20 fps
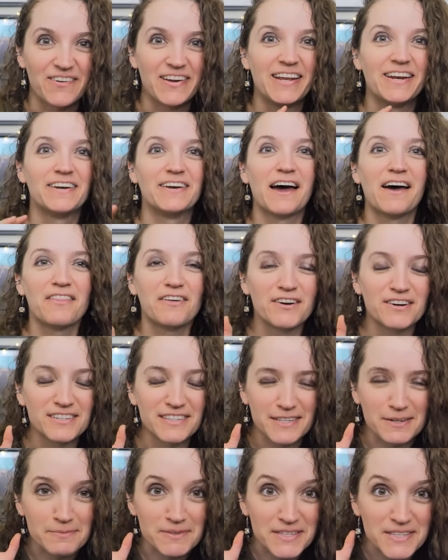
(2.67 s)
and another
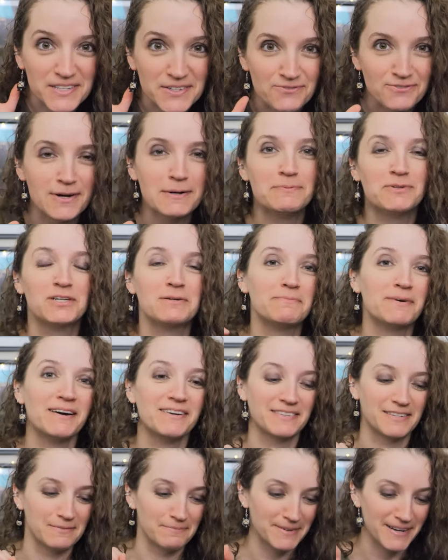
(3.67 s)
subscription
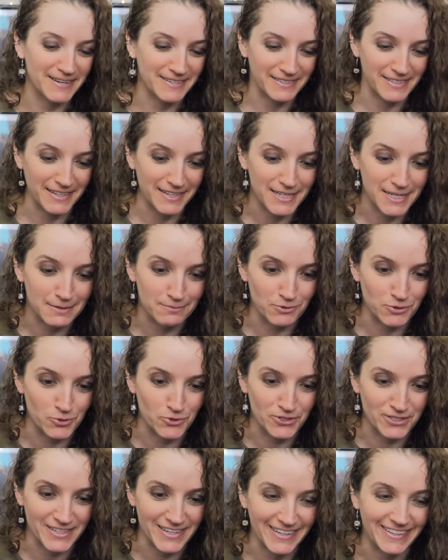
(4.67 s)
box unboxing. I am so
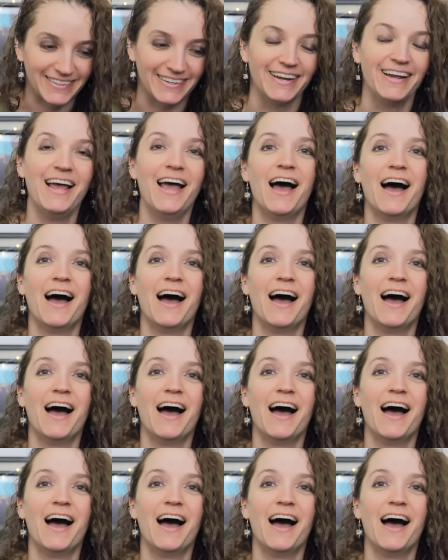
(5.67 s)
excited.